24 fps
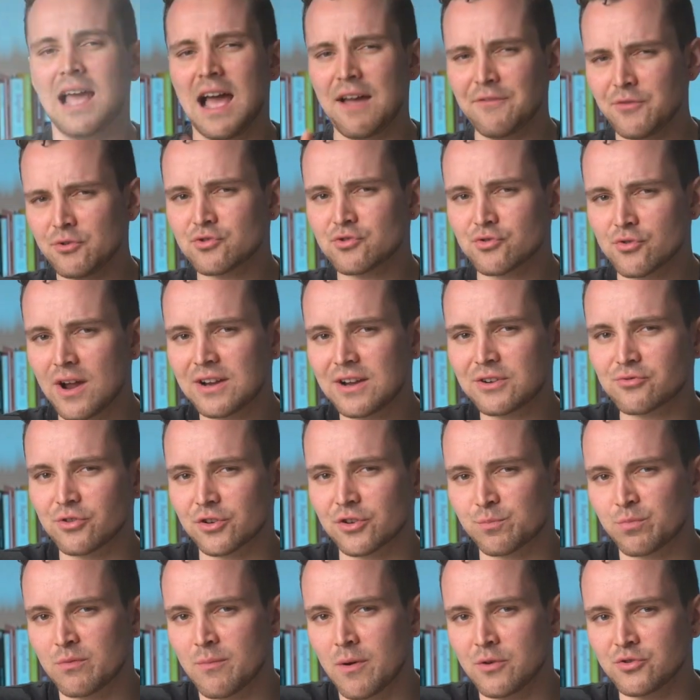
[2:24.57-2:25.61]
Have you tried
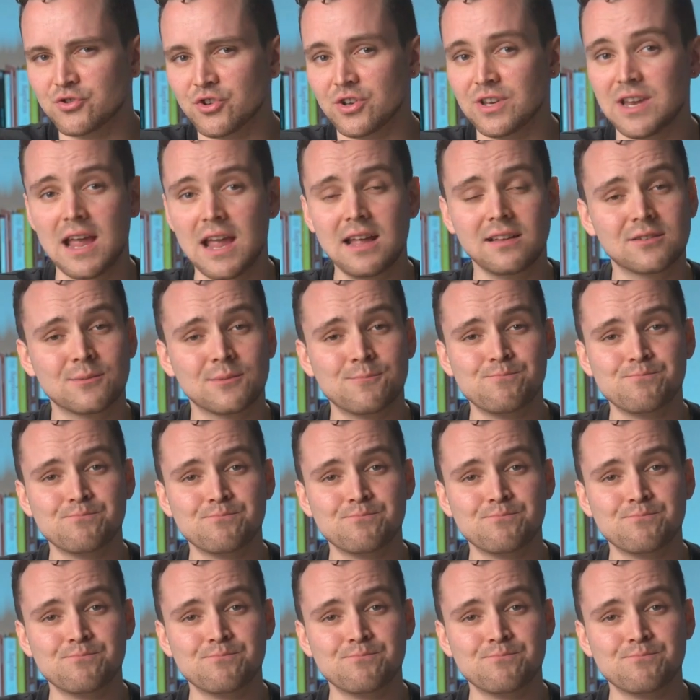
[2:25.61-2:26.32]
cross-promotion yet?